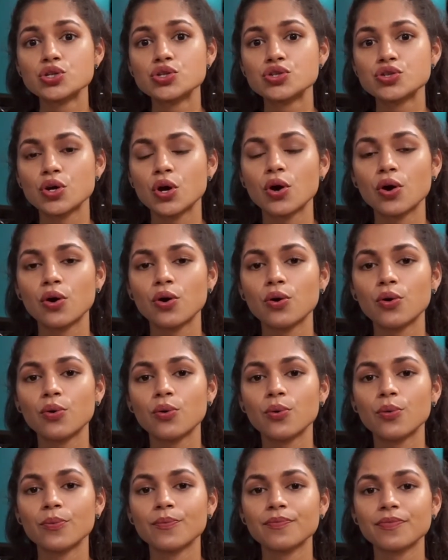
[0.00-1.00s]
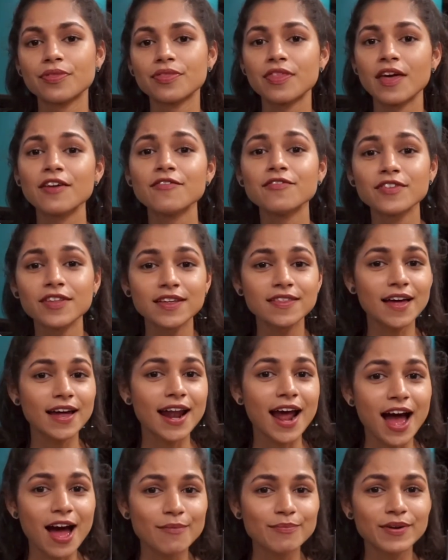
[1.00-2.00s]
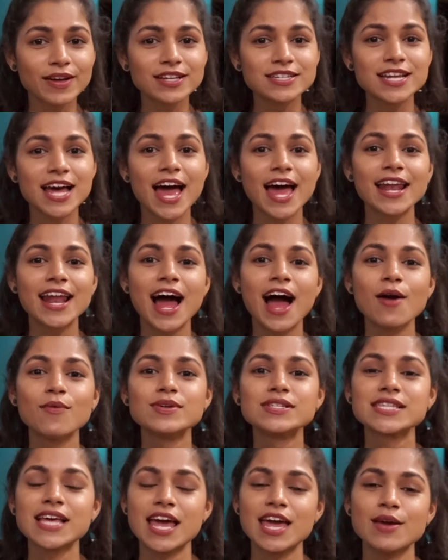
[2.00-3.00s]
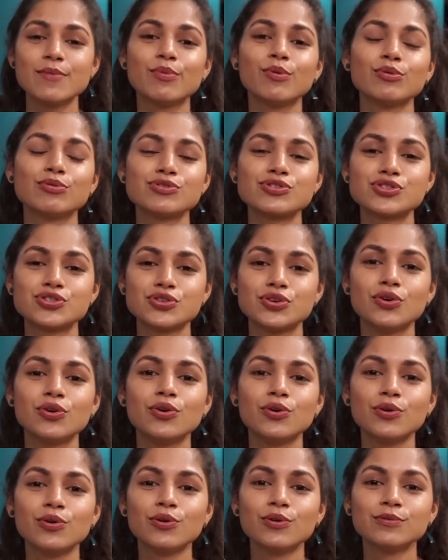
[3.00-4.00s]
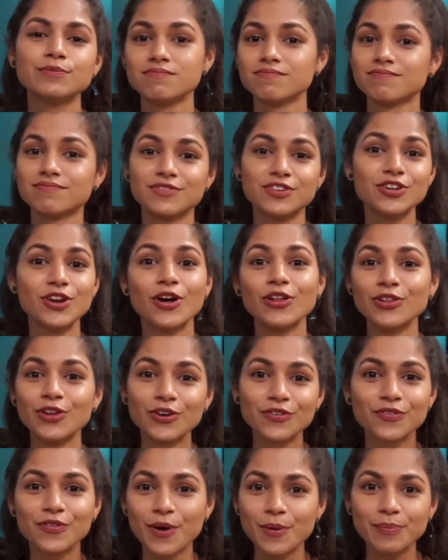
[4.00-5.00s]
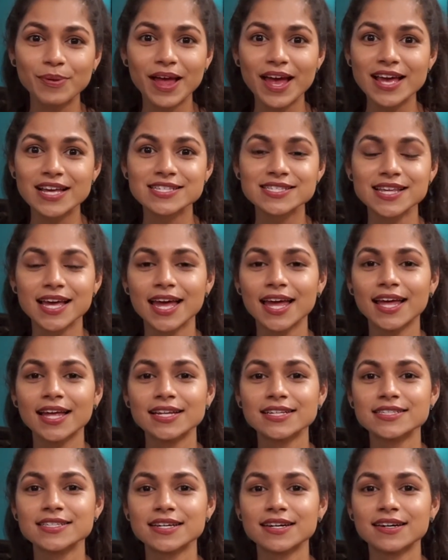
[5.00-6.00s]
So thankfully that happened and I was able to, you know, look for a place and